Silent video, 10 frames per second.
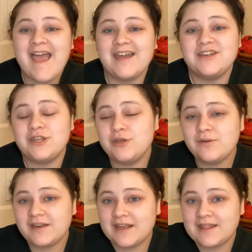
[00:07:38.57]
And you
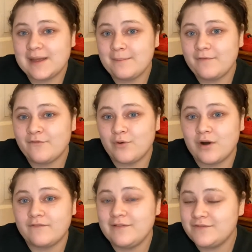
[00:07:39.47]
can get them
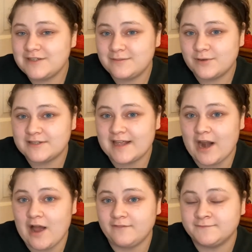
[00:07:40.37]
for 15%
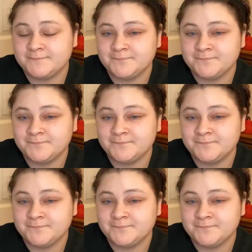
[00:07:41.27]
off